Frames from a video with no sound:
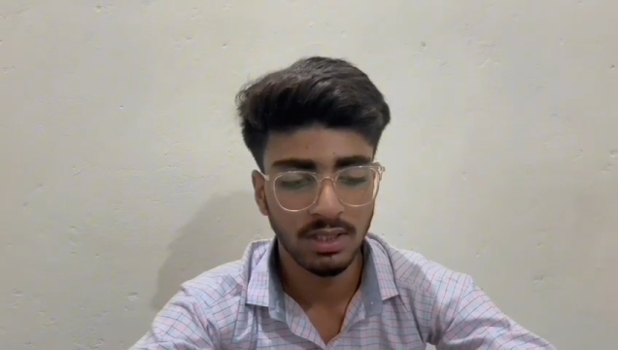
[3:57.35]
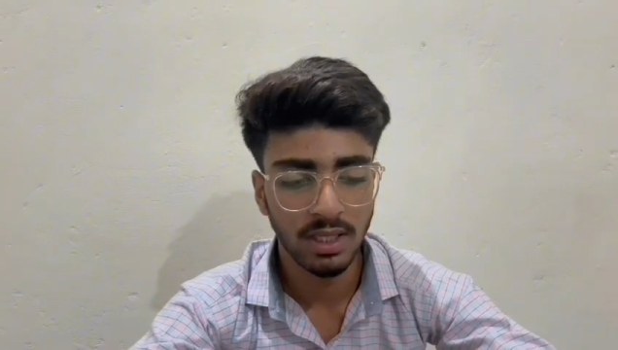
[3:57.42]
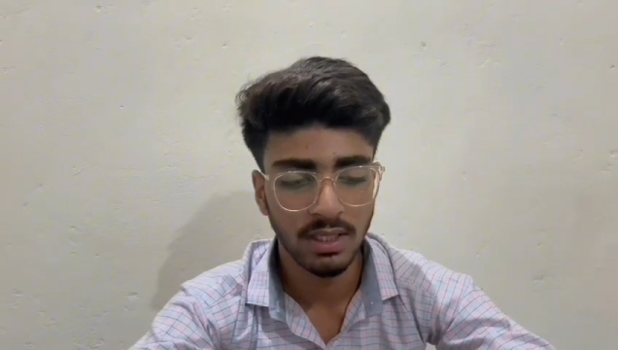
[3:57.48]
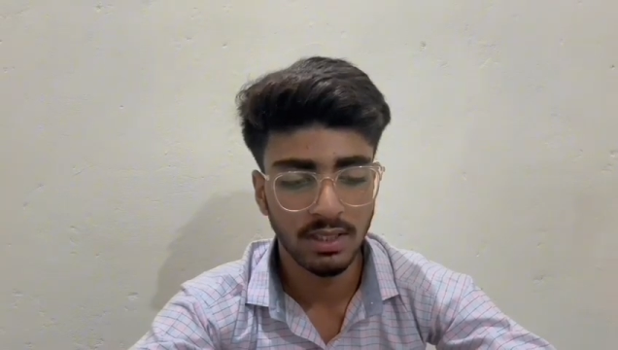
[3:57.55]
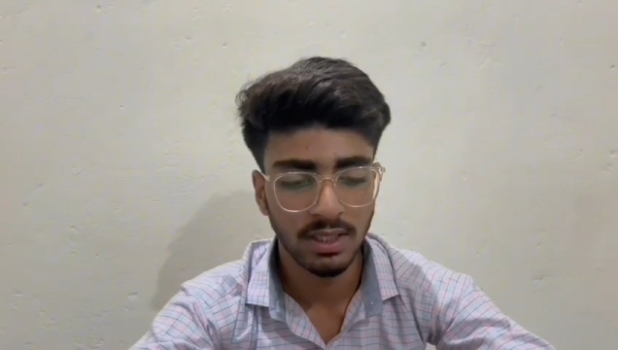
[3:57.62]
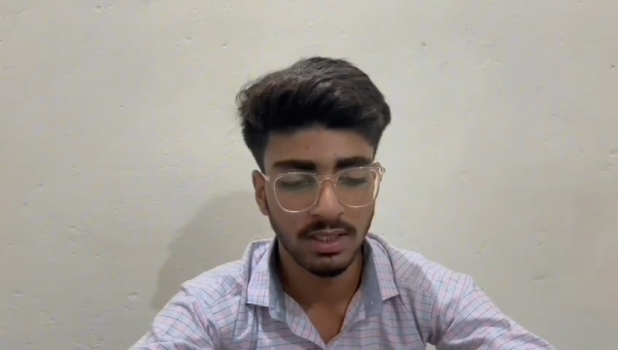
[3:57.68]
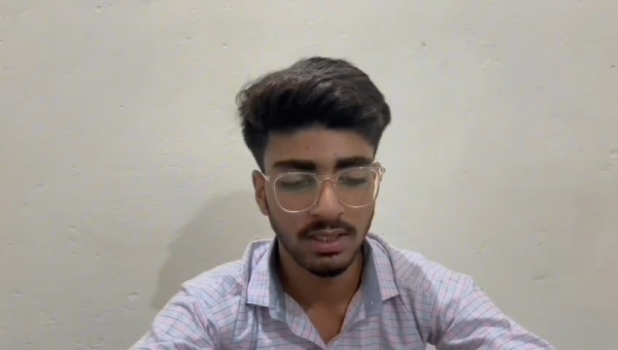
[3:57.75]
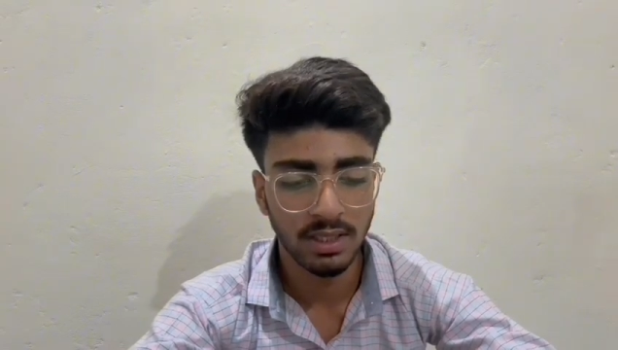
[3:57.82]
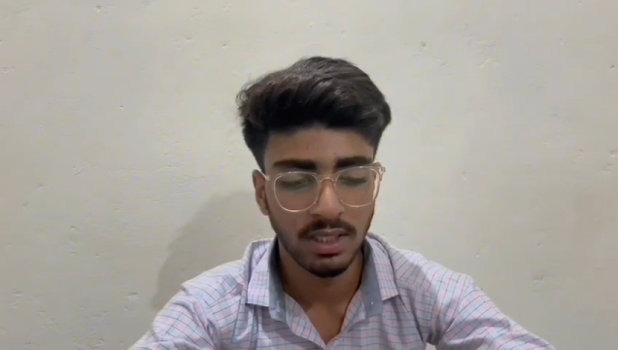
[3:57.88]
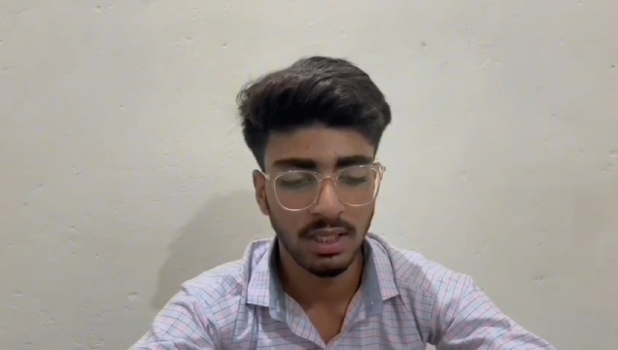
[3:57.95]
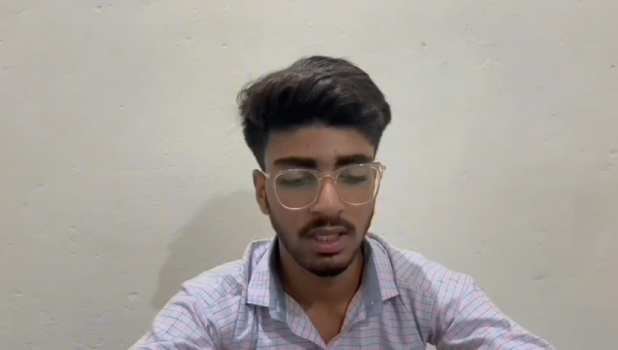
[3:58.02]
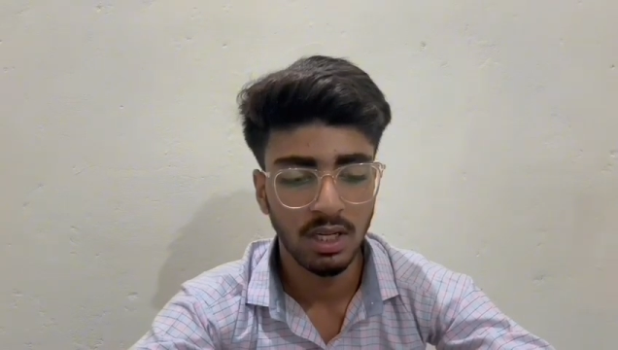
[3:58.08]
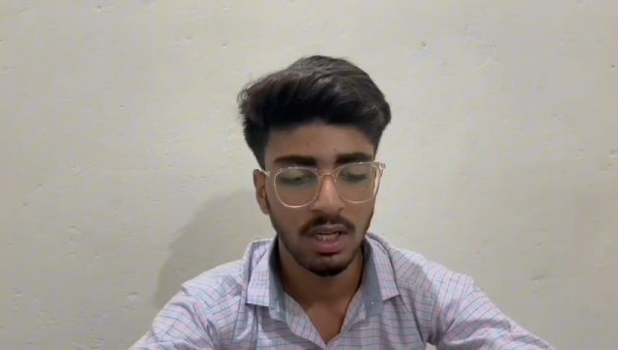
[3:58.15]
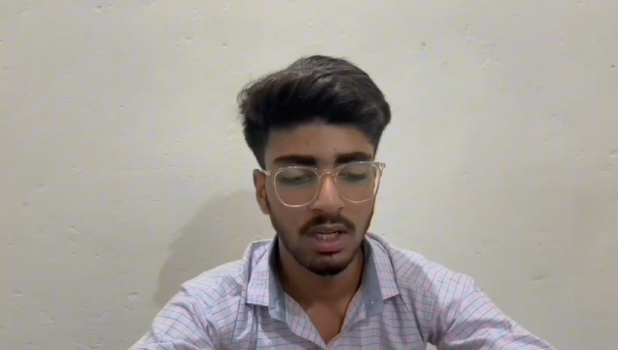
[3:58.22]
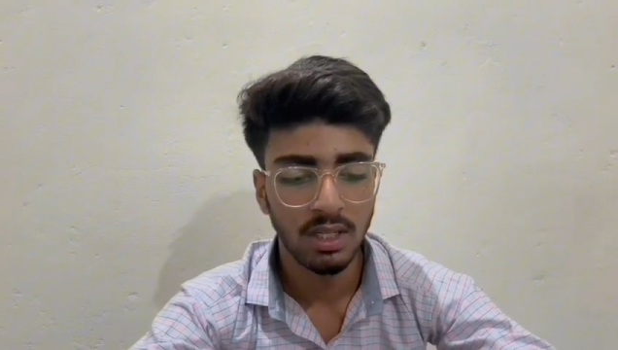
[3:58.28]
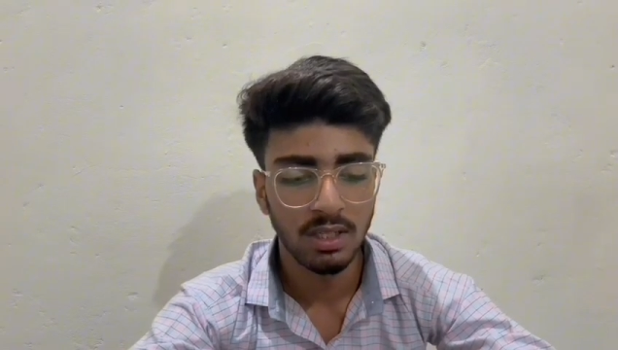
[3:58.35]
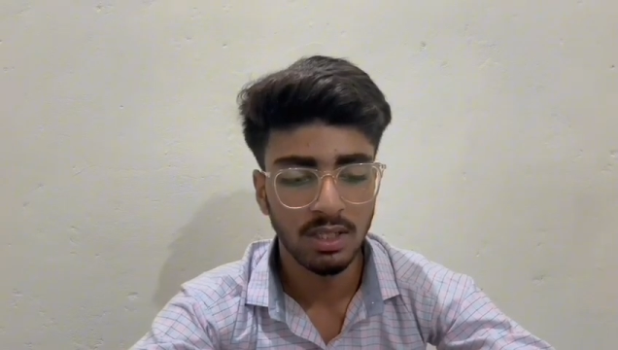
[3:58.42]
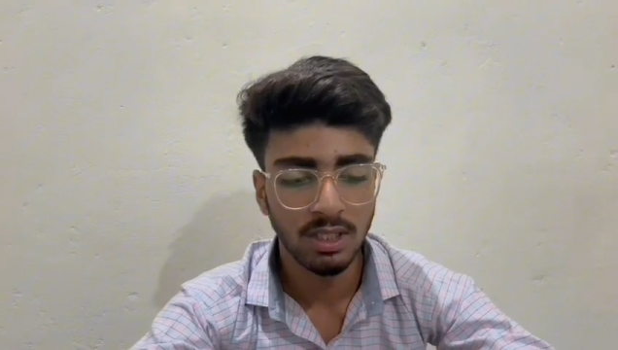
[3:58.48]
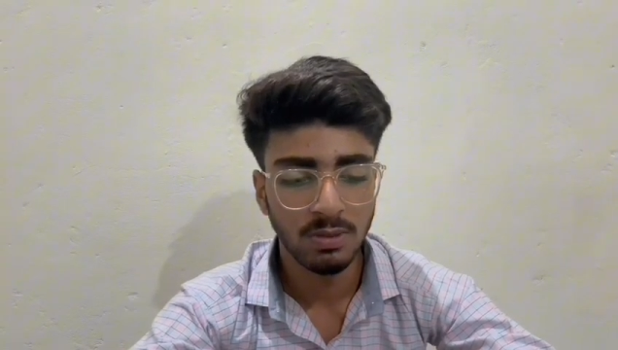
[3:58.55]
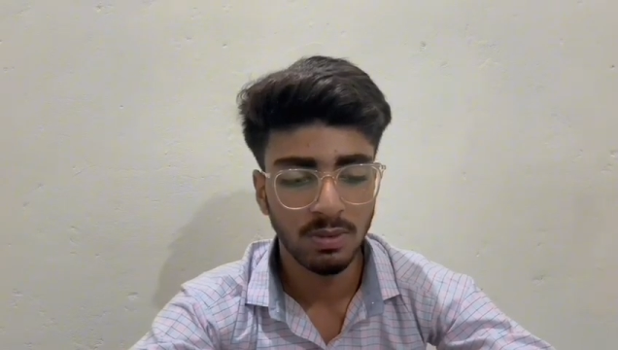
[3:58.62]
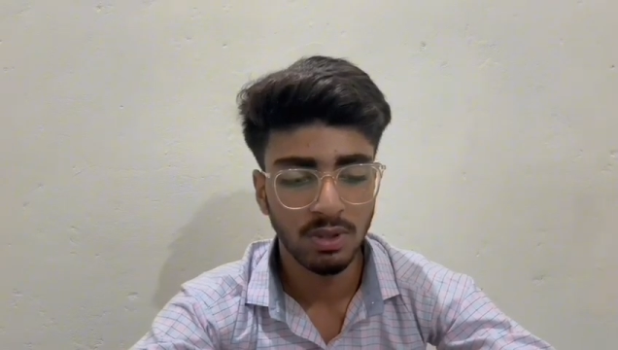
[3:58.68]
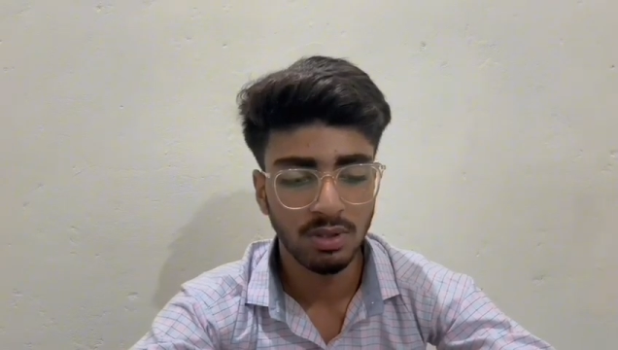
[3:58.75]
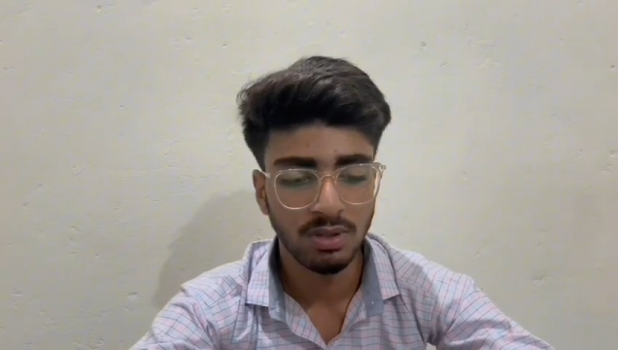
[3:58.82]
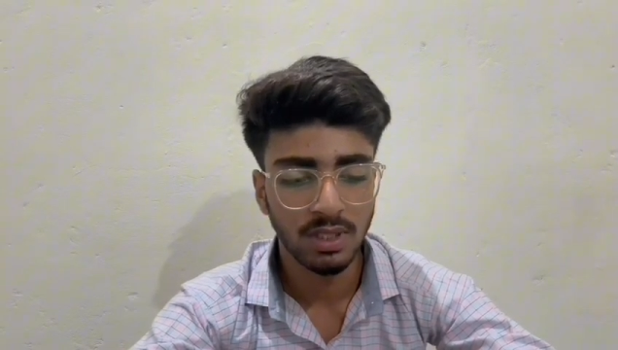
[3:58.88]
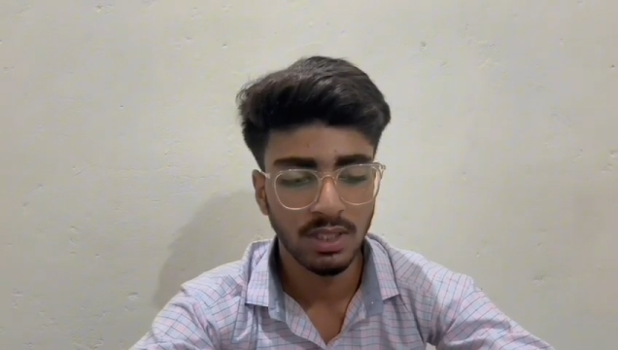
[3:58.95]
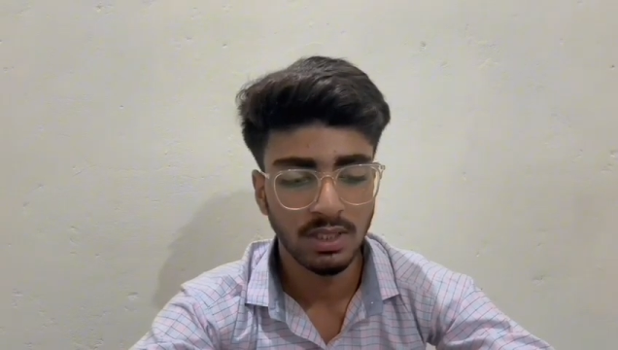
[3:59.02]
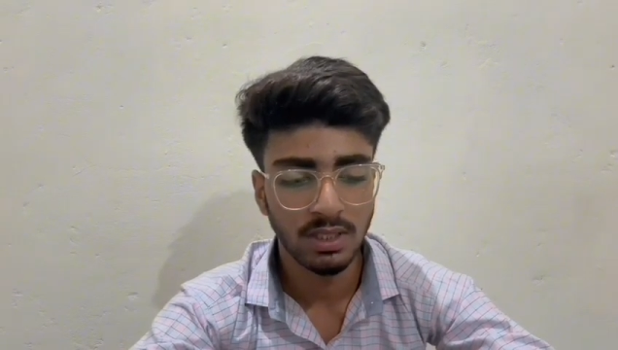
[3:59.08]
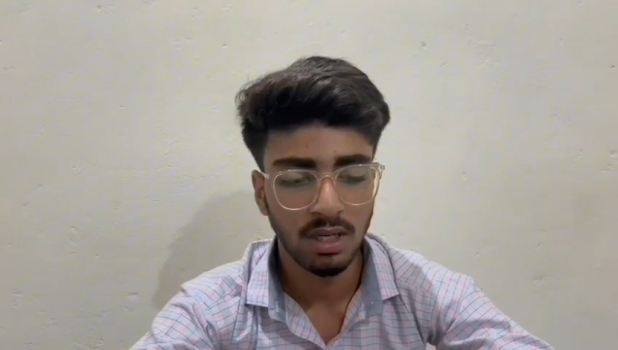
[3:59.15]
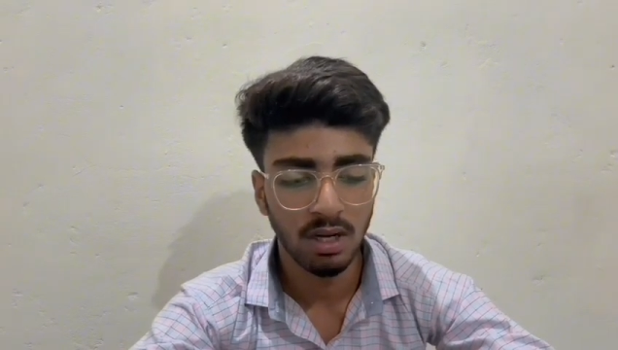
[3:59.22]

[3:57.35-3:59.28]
X-ray. This process called